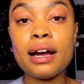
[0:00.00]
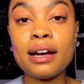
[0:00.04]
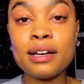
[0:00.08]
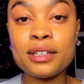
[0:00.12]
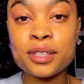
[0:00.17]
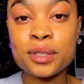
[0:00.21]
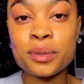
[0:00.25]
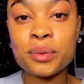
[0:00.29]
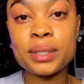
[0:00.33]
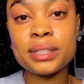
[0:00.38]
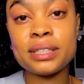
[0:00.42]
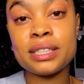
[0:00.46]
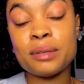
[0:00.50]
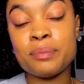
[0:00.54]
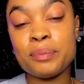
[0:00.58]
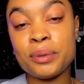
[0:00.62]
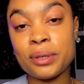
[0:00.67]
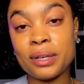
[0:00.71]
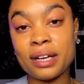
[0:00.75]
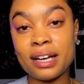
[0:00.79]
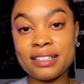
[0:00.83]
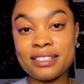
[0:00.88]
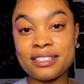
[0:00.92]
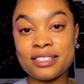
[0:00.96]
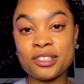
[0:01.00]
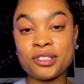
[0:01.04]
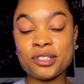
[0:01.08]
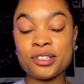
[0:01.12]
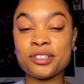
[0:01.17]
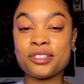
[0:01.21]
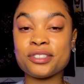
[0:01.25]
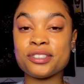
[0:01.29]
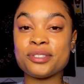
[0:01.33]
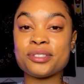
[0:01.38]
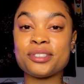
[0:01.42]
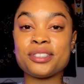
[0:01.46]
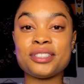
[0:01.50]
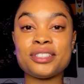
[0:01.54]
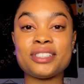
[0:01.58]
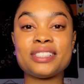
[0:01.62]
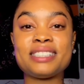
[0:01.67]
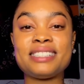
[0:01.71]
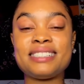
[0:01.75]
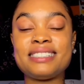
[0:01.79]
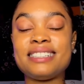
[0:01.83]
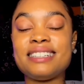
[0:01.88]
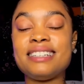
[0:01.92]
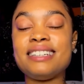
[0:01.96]
Alright, so what's up you guys? It's your girl Jordan
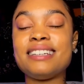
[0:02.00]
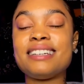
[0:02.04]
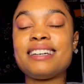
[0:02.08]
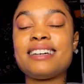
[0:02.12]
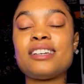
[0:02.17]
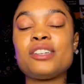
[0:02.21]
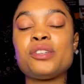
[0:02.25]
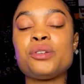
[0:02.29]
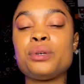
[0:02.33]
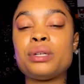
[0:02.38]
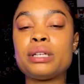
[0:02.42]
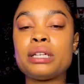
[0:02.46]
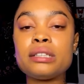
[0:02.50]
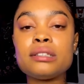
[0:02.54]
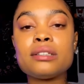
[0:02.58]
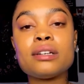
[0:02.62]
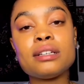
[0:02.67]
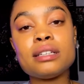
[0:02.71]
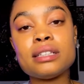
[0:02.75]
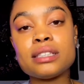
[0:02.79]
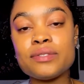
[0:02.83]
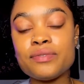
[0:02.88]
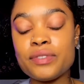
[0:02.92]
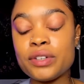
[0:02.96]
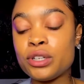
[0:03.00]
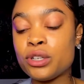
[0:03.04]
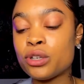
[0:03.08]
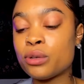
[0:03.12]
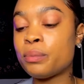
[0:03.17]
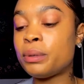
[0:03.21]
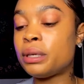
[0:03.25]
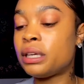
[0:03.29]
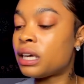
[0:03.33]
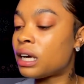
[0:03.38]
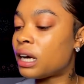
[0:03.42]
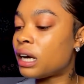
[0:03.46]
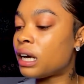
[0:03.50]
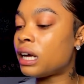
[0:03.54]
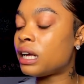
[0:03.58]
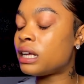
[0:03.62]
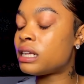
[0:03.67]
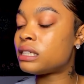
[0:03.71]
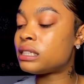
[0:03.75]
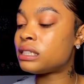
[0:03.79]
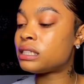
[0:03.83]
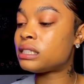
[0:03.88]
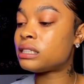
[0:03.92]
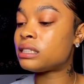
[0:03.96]
Christina. You clicked on this video
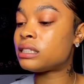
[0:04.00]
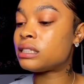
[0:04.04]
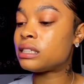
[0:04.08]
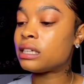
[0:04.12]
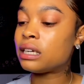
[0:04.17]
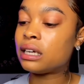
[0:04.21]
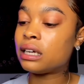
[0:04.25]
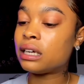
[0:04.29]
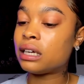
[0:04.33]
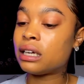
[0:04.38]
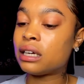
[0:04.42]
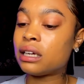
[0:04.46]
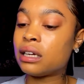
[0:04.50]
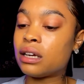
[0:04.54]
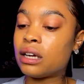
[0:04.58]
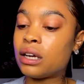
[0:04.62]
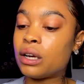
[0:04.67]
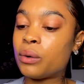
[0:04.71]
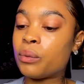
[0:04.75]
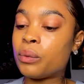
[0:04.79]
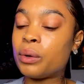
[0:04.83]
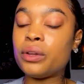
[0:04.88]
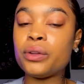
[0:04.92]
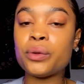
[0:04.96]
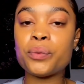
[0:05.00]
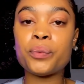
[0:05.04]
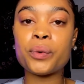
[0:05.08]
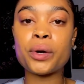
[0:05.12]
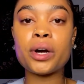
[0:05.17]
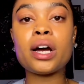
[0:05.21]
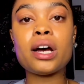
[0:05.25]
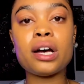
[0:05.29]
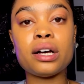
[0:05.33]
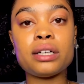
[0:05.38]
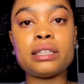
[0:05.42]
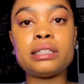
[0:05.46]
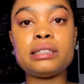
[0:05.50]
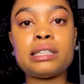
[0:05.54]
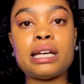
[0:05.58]
because what in the world?